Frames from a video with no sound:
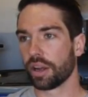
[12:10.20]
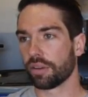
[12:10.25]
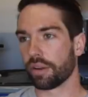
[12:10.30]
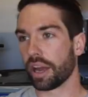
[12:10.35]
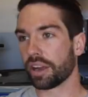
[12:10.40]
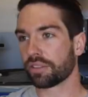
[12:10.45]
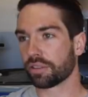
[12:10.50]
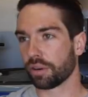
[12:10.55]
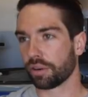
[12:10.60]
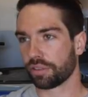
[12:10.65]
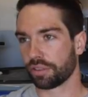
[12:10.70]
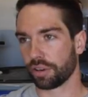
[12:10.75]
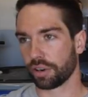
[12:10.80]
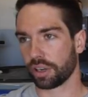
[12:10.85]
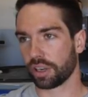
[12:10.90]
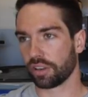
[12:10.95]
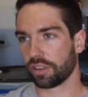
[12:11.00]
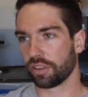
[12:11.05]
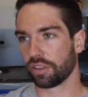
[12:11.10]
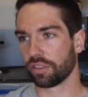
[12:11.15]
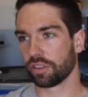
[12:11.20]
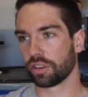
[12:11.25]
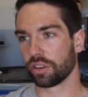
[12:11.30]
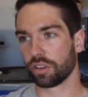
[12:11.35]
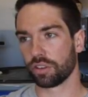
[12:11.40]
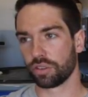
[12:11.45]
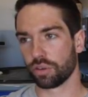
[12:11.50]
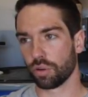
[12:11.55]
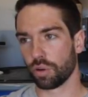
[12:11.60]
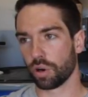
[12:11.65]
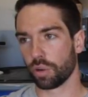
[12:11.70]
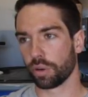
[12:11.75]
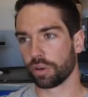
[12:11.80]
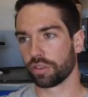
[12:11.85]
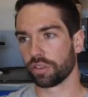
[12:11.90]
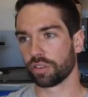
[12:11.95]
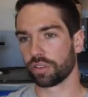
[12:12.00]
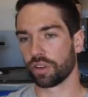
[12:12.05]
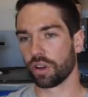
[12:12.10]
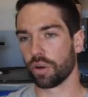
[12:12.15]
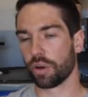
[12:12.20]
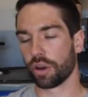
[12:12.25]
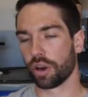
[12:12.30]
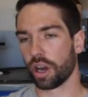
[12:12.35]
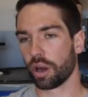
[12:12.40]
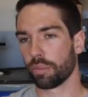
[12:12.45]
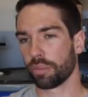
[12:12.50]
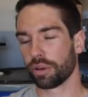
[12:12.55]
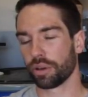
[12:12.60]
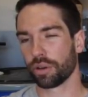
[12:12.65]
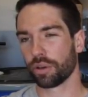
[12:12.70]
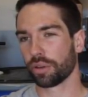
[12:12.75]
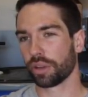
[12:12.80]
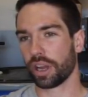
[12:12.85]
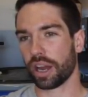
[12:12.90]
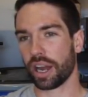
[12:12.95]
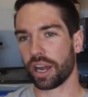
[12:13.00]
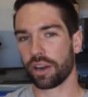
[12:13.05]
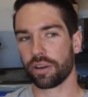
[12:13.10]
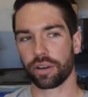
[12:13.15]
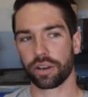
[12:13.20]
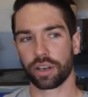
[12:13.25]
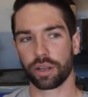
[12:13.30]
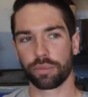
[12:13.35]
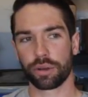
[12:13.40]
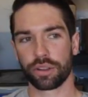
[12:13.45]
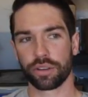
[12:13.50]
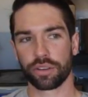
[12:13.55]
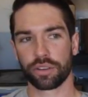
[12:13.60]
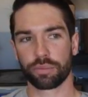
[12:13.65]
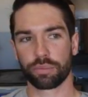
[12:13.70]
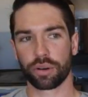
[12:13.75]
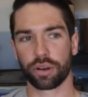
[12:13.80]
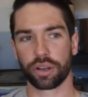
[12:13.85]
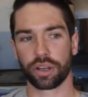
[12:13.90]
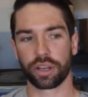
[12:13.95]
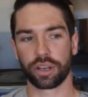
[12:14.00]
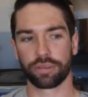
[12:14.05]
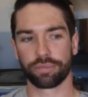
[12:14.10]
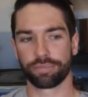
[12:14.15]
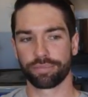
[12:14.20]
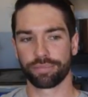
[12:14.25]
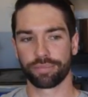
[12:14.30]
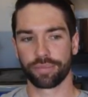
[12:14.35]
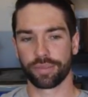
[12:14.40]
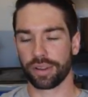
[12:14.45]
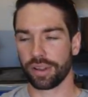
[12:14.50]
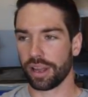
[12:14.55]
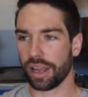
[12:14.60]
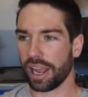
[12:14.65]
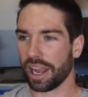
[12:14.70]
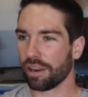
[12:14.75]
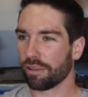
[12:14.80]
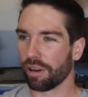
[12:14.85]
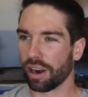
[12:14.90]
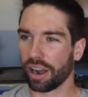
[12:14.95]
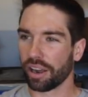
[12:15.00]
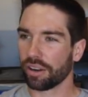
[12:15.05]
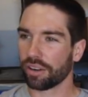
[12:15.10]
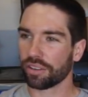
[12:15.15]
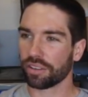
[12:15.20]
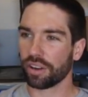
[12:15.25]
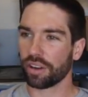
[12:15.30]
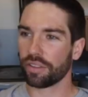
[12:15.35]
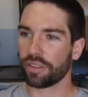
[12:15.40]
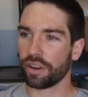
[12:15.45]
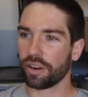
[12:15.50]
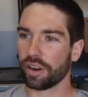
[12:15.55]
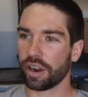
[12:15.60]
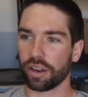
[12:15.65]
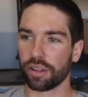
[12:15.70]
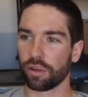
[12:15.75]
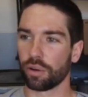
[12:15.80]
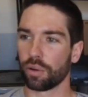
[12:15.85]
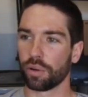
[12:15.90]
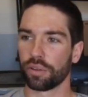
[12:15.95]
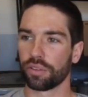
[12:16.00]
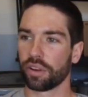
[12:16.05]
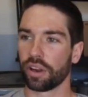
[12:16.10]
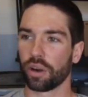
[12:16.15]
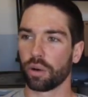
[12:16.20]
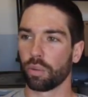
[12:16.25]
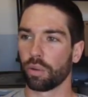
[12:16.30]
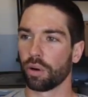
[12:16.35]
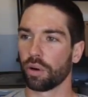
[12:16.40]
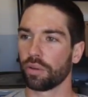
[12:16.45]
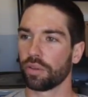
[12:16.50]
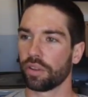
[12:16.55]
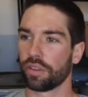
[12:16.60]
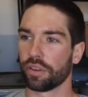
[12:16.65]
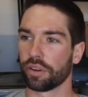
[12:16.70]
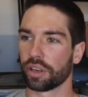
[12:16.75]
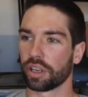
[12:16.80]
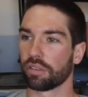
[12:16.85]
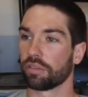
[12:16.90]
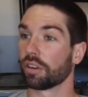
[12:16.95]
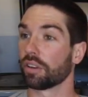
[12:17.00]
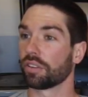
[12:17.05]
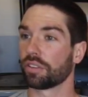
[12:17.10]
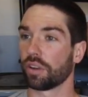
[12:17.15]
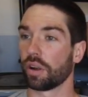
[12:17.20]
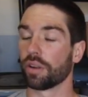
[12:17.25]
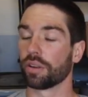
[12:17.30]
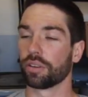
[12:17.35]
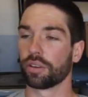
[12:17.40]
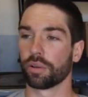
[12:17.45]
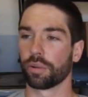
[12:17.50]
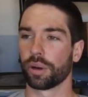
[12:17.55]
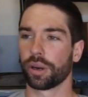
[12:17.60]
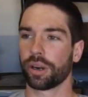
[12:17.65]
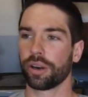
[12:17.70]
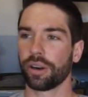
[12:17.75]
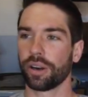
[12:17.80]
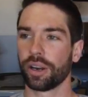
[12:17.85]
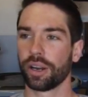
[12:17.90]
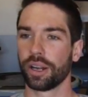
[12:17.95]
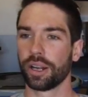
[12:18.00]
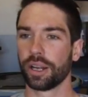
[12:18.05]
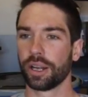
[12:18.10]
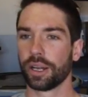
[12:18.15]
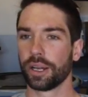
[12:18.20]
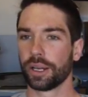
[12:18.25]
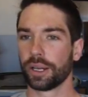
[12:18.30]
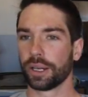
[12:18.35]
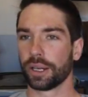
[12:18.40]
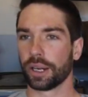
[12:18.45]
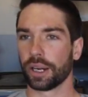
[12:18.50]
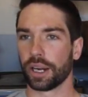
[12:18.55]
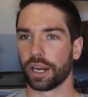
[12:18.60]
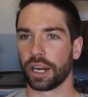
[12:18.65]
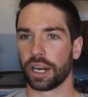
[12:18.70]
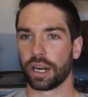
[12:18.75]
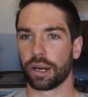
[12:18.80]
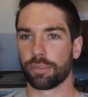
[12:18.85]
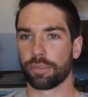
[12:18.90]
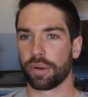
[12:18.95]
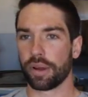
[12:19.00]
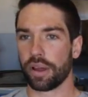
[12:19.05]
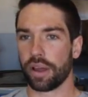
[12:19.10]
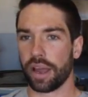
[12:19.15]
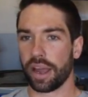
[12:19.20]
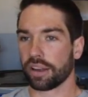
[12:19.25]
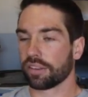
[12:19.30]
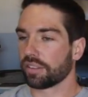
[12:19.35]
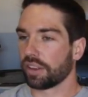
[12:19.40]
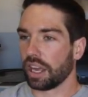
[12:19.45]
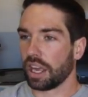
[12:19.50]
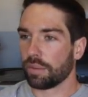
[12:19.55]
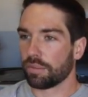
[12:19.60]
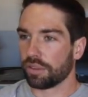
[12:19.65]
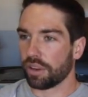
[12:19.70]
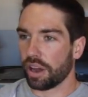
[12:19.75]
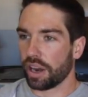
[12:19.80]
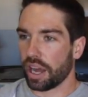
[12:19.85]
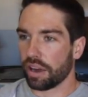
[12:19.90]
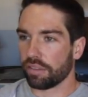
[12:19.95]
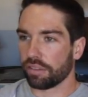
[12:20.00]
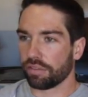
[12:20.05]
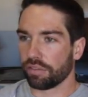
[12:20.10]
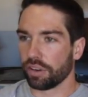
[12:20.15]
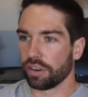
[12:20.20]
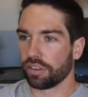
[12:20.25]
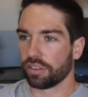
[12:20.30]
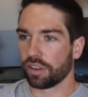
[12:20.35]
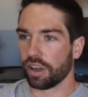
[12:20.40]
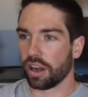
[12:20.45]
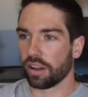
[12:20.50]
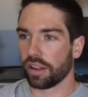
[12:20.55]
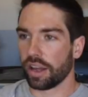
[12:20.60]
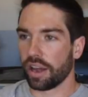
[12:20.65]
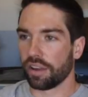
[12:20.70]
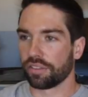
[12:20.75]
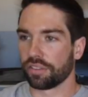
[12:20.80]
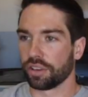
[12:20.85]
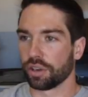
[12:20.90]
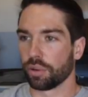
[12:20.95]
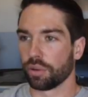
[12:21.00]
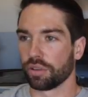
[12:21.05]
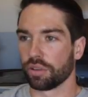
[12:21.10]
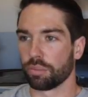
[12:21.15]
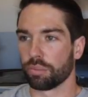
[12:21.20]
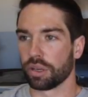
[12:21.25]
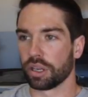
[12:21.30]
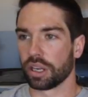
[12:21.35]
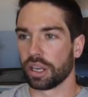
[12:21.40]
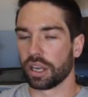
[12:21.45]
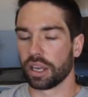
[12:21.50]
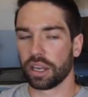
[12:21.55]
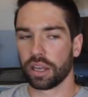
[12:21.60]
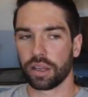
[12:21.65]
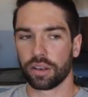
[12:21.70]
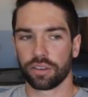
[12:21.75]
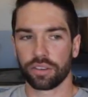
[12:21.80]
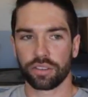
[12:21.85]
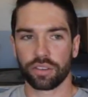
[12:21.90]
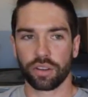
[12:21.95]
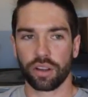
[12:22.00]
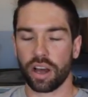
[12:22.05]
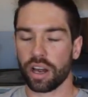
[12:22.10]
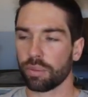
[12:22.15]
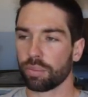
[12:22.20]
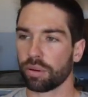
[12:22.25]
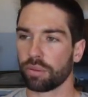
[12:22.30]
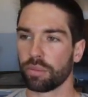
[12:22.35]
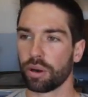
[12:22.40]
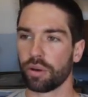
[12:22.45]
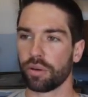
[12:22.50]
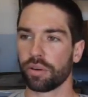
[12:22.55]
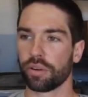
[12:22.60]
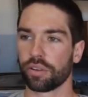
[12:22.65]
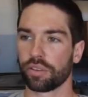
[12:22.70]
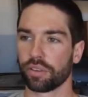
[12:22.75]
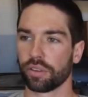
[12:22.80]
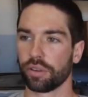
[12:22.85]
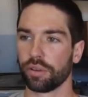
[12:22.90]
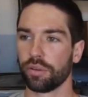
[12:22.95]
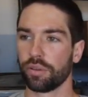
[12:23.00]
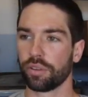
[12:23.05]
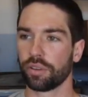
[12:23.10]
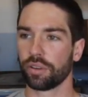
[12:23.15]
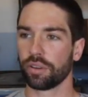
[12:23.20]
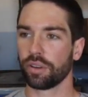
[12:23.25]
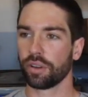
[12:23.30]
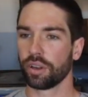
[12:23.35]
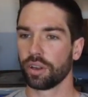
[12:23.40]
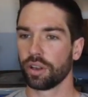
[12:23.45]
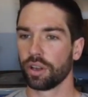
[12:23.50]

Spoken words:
Nitro Circus is a good tour, which is going on, but you're only hiring, I mean, there's probably 8 riders on there out of the whole entire world that they're giving a solid career. X Games not having freestyle last year was a big hit, and just a lot of promoters losing